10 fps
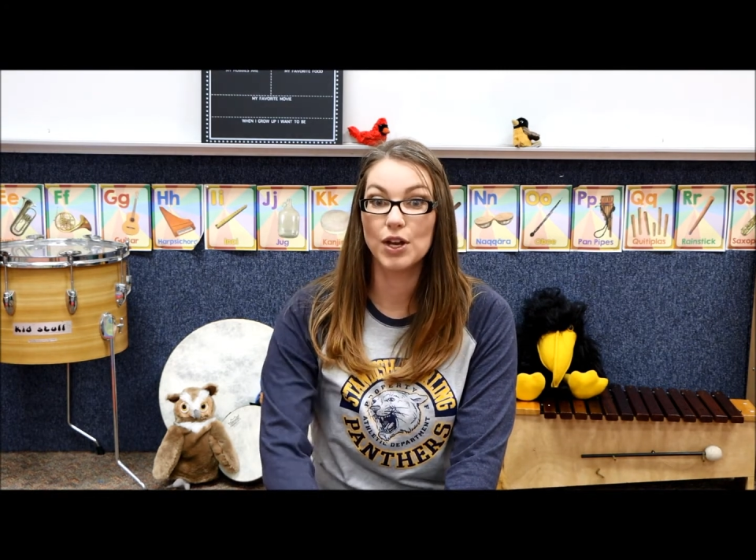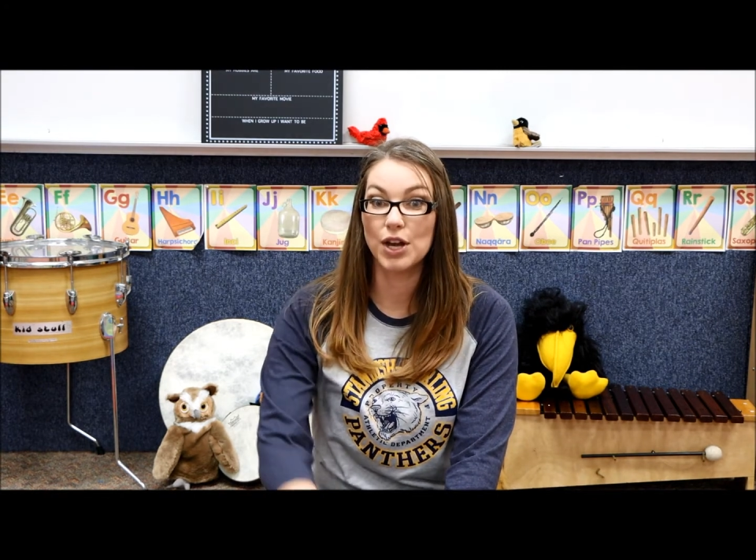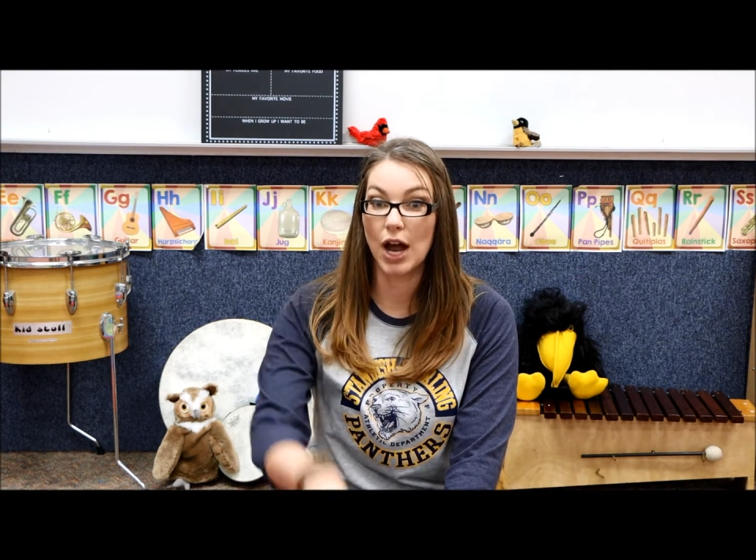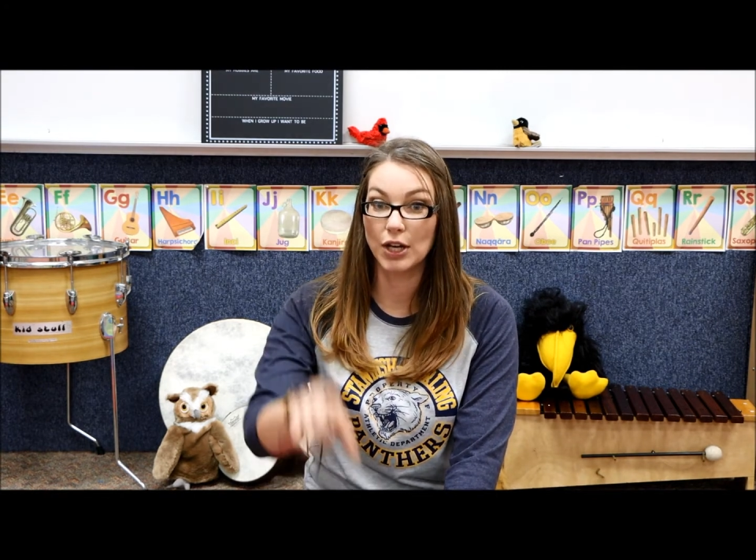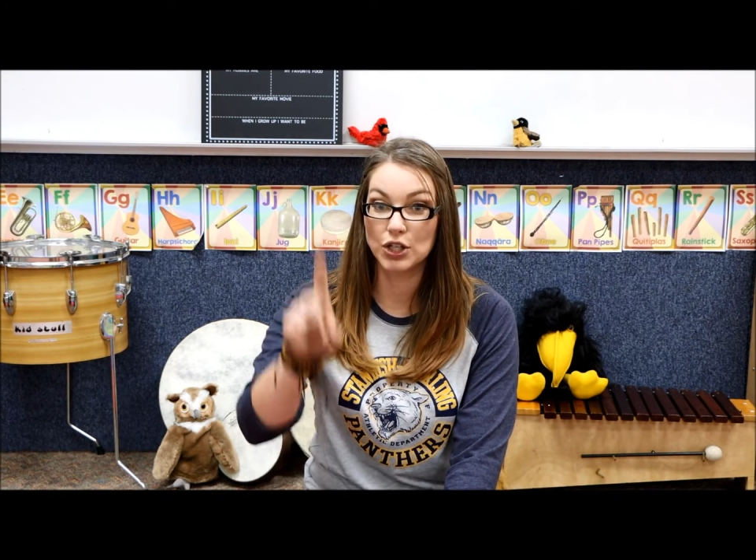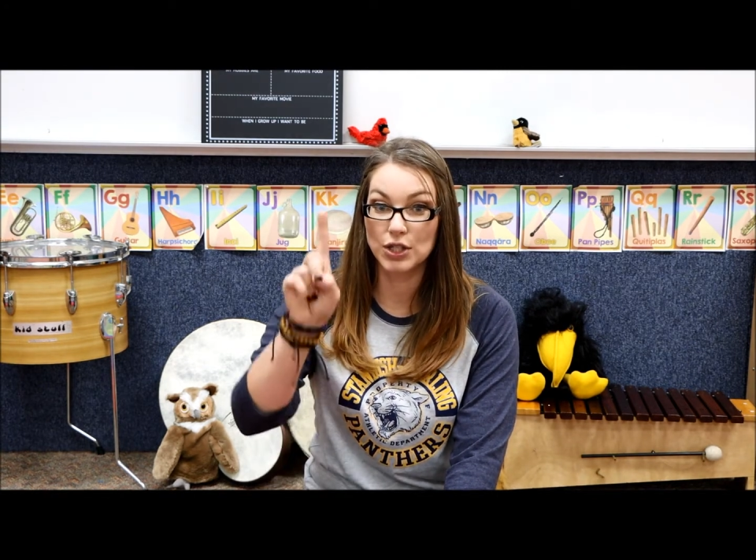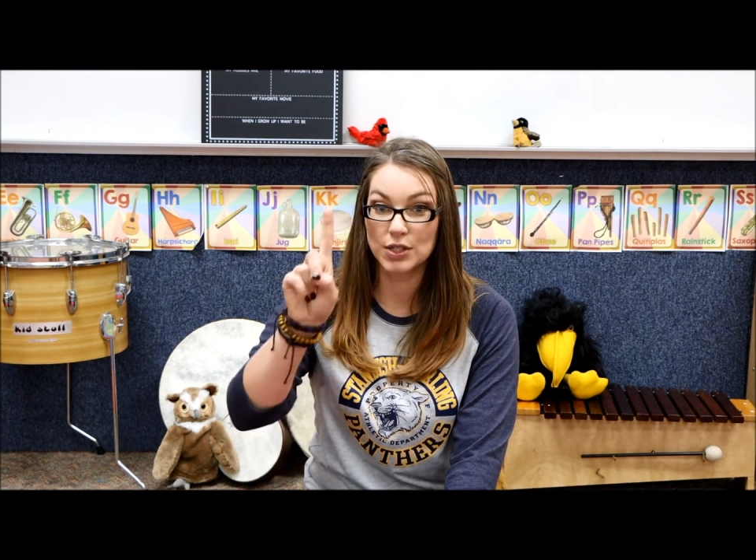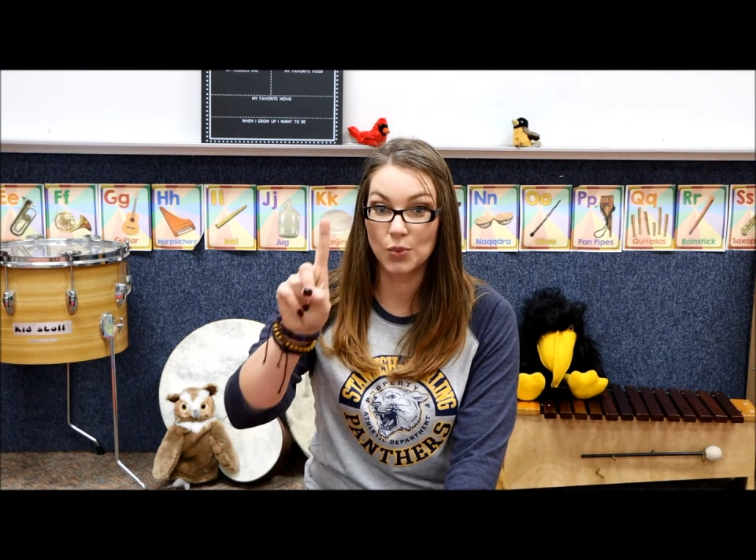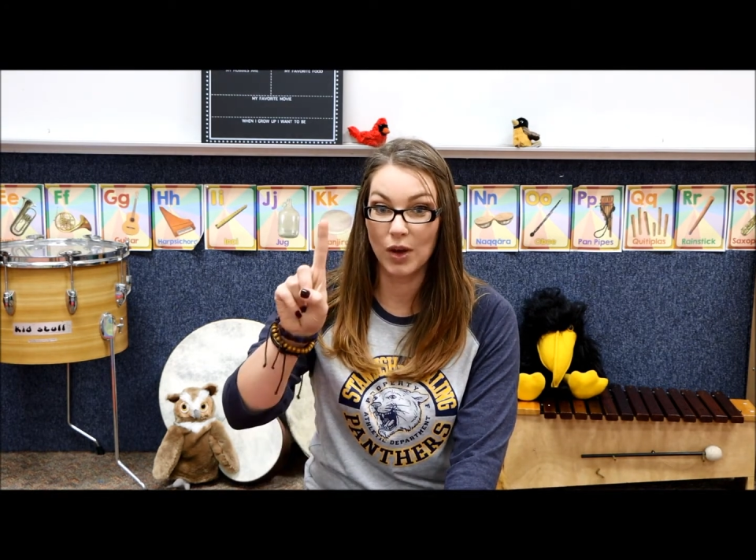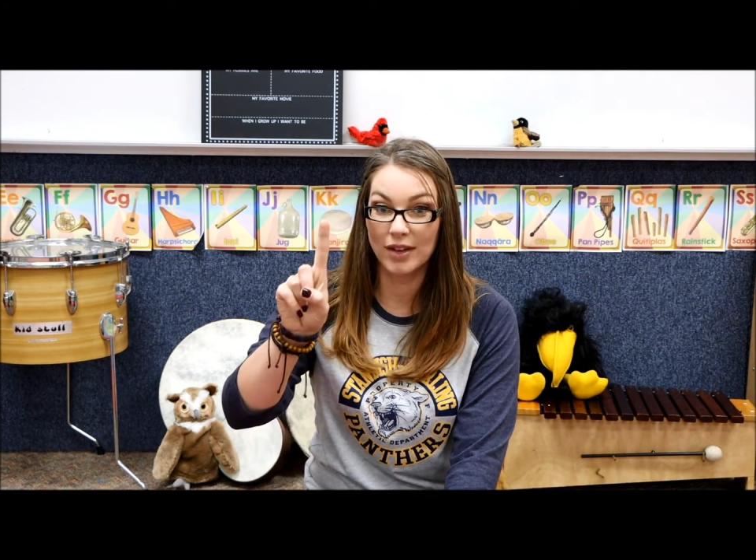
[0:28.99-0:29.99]
not
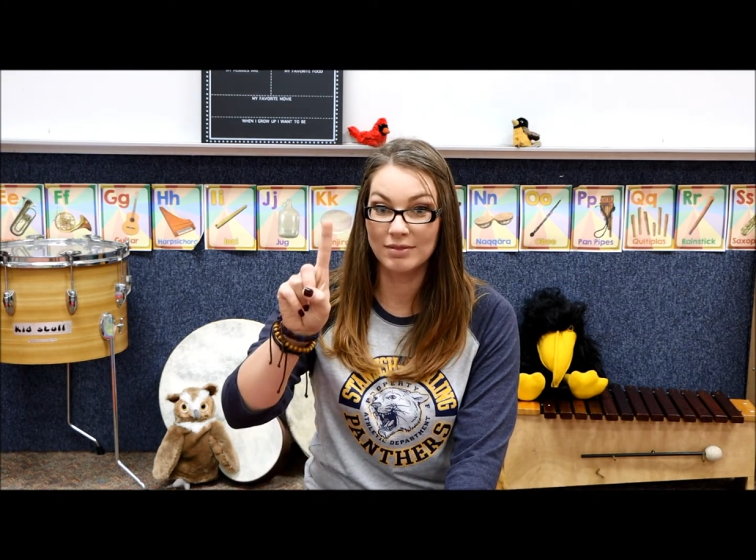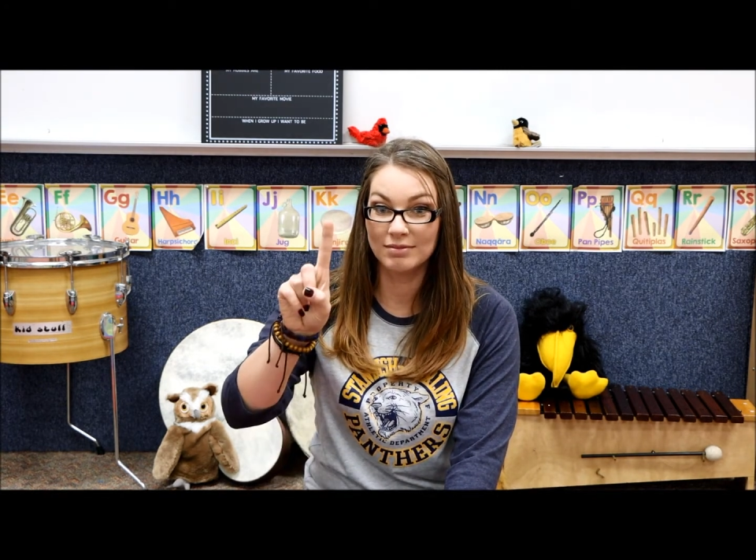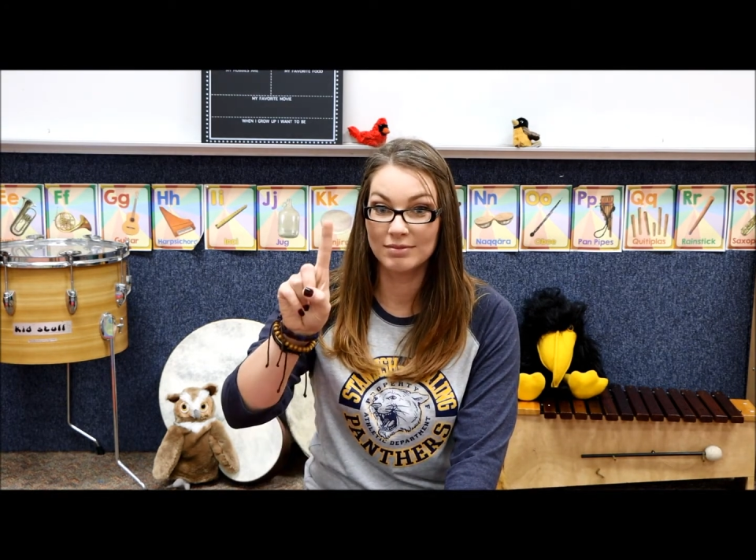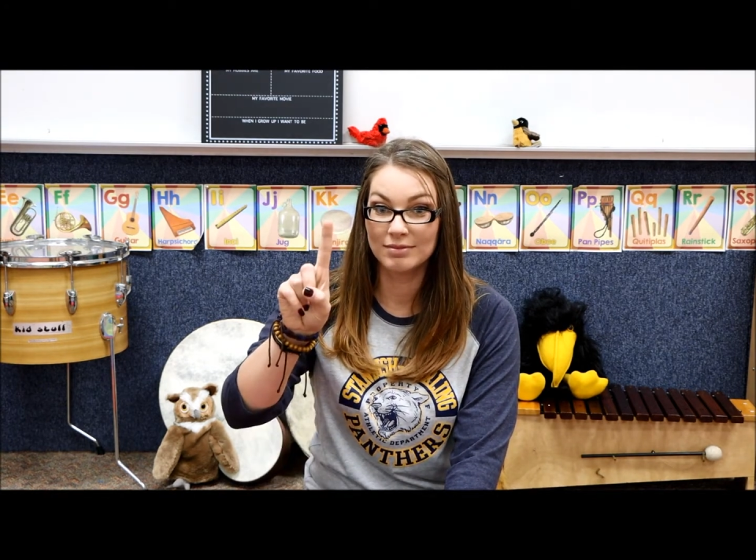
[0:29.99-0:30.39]
just one,